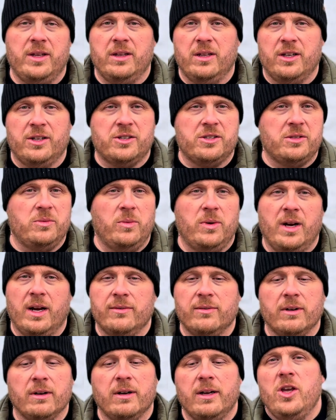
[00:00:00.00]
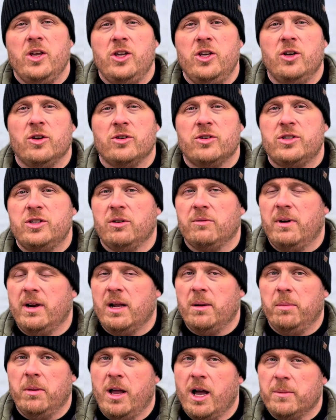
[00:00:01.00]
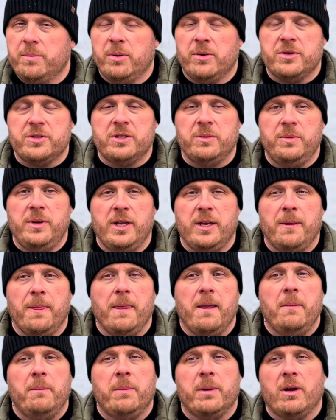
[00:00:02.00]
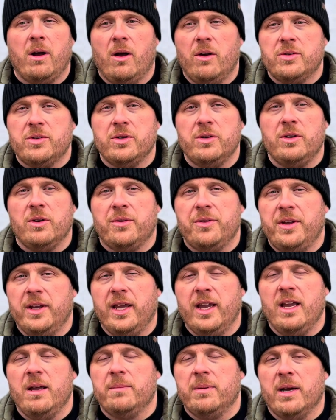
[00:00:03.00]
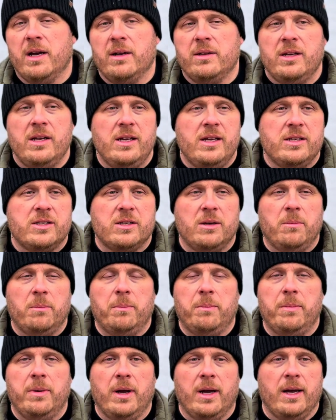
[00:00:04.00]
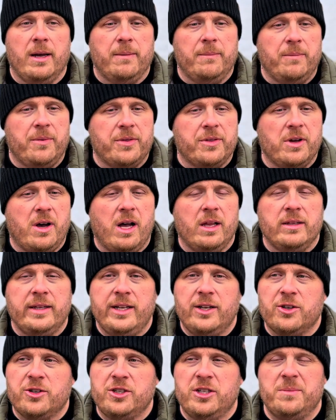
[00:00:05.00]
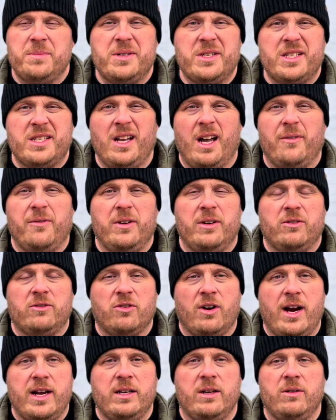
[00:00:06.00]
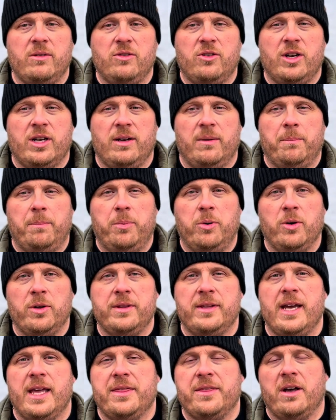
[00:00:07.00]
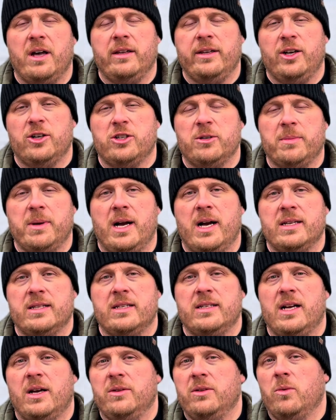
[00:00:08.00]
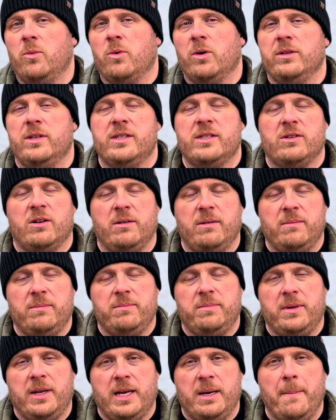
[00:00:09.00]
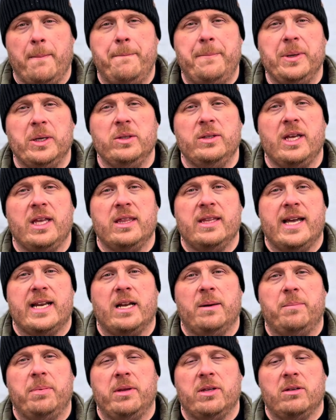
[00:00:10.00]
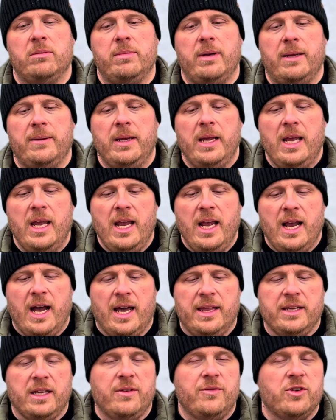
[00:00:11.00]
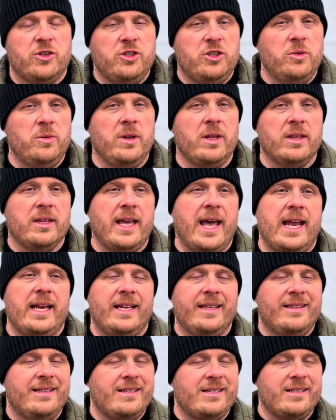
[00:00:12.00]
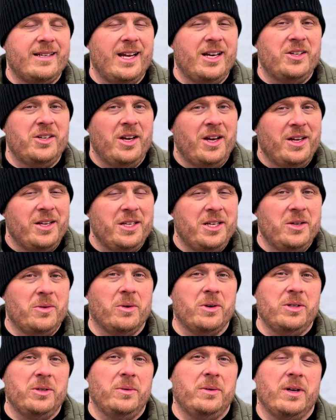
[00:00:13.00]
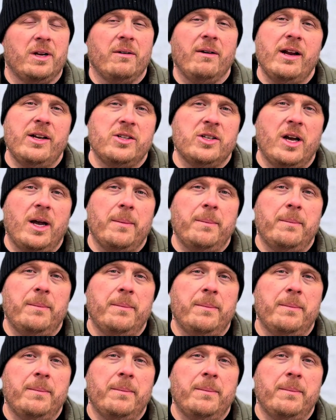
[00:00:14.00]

lunch, whatever. You're still writing a blog post a week, but also you're thinking about some thought leadership stuff and trying to kind of put that thought leadership content out in the world and start kind of building that up a little bit. I think if you're doing that at this stage, you are doing a great job.